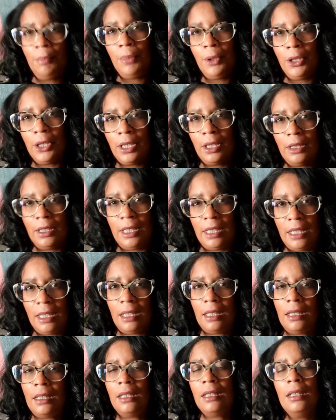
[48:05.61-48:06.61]

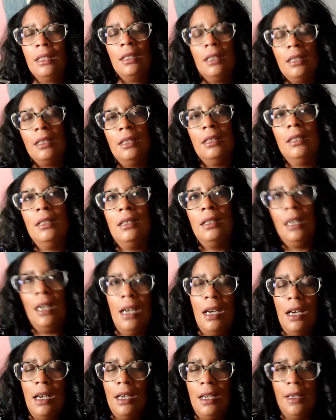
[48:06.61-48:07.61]
Brooklyn,
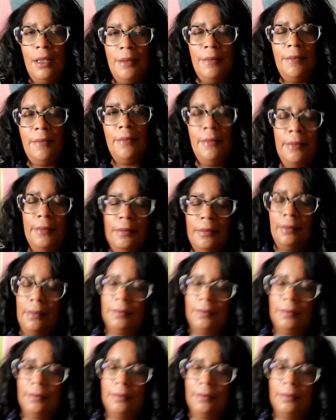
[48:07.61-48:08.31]
um,